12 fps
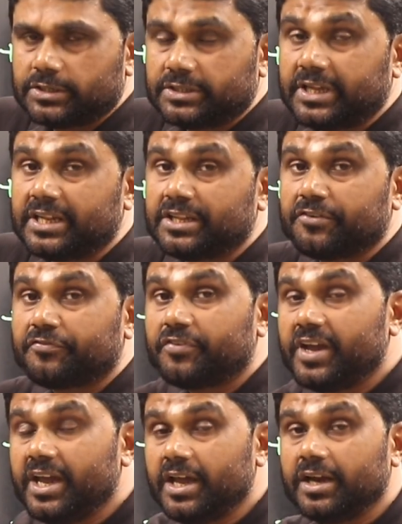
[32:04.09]
then the
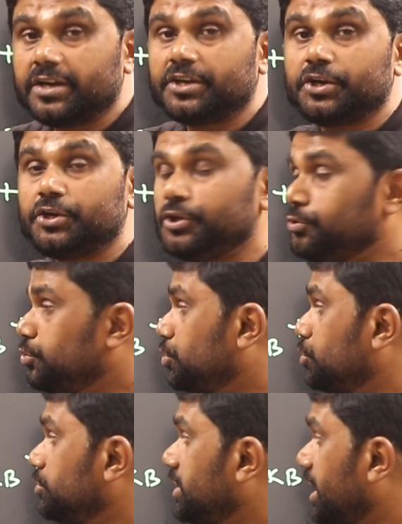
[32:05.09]
field due
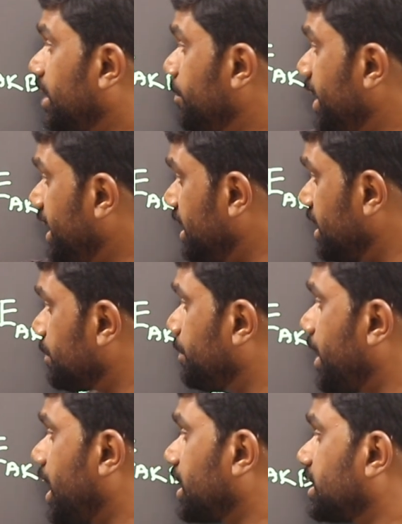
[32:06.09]
to the remaining
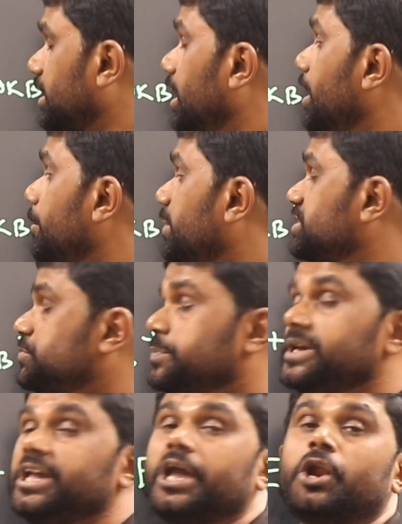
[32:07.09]
part must
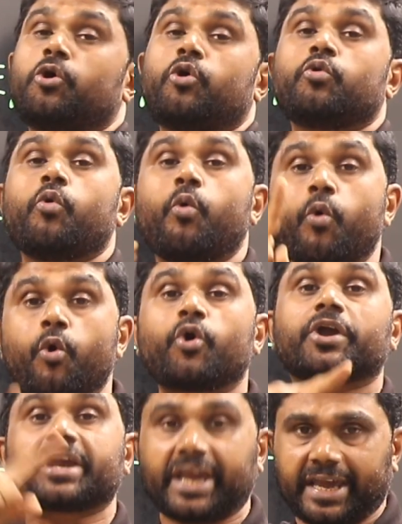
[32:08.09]
be along
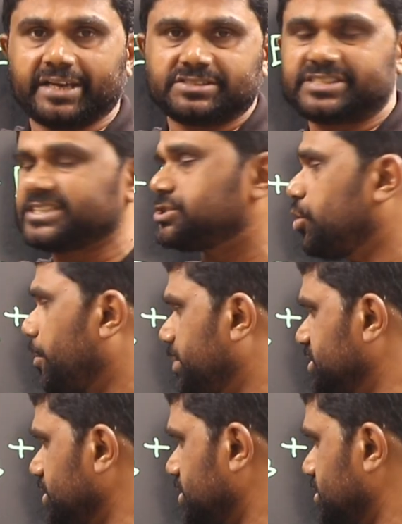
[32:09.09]
OK, just
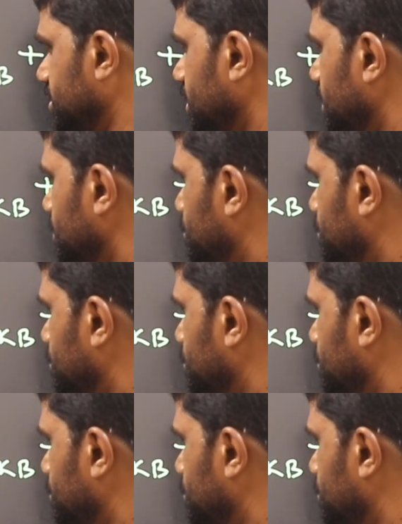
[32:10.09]
opposite.